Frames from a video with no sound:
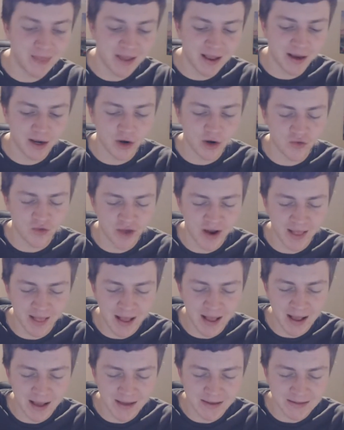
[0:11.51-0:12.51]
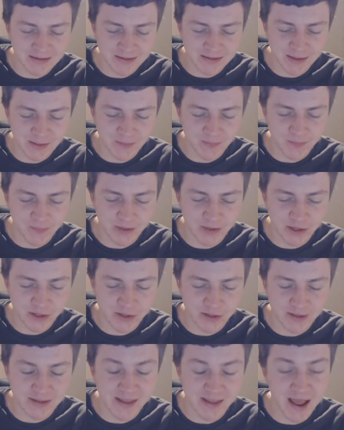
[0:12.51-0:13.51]
and then realised,
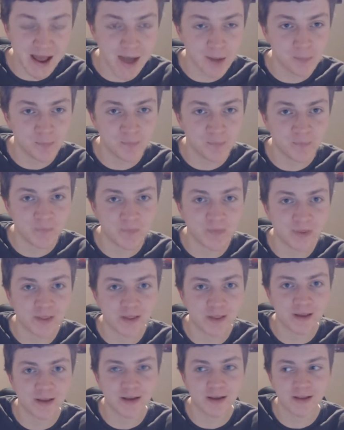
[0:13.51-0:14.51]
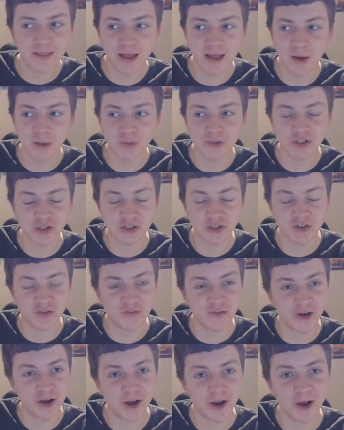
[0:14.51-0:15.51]
damn, that was
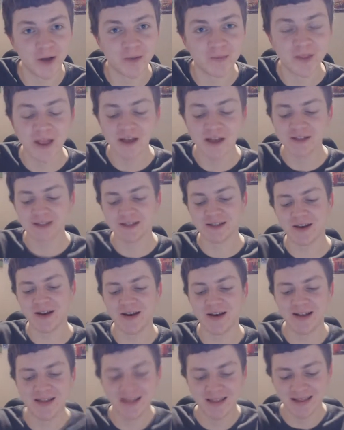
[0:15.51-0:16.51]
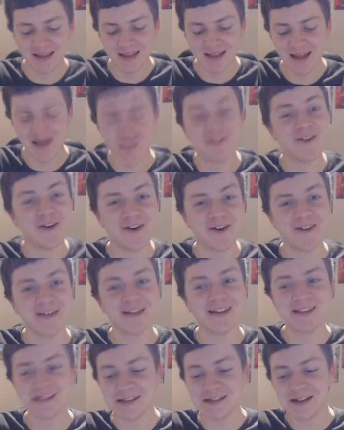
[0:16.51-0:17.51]
just a photo. So, I've
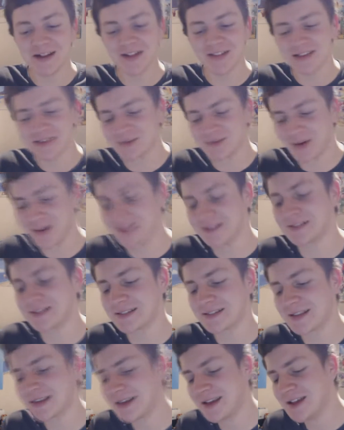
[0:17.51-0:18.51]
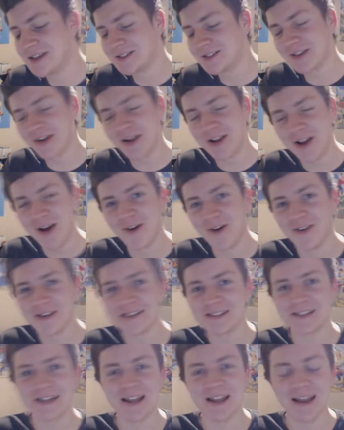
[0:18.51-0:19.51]
already done all this once, so I know
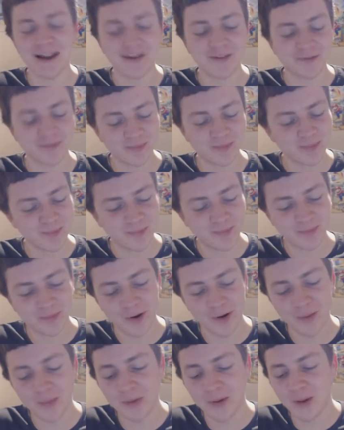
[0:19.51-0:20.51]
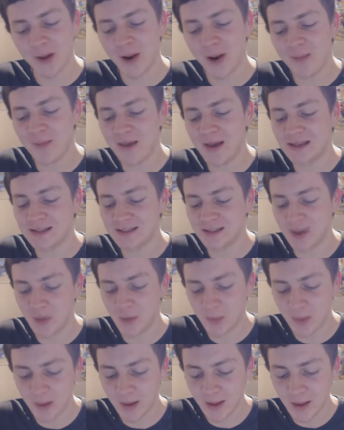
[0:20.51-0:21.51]
what's in it. I've proper gone
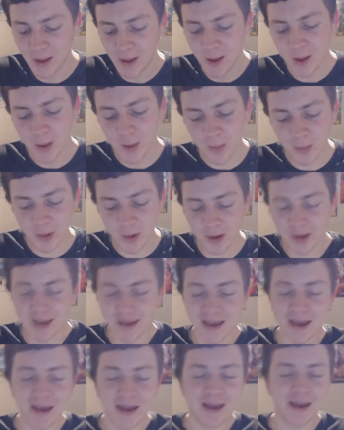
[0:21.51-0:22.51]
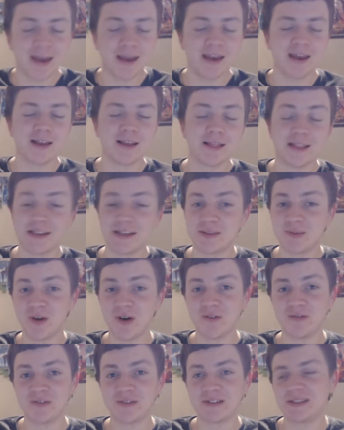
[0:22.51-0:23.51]
messed up. But yeah,
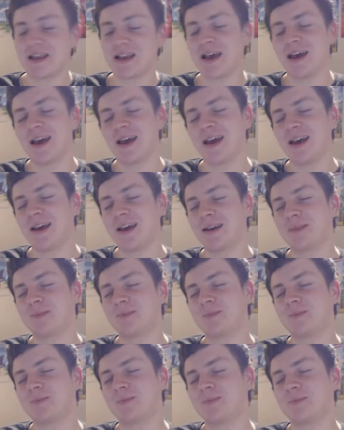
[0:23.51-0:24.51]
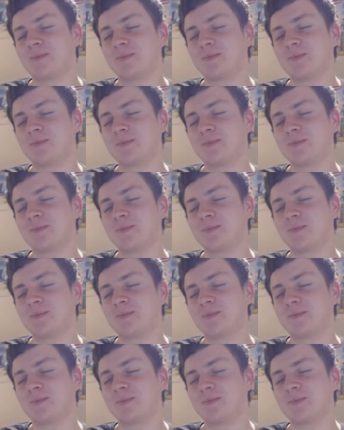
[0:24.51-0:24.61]
this month's uh,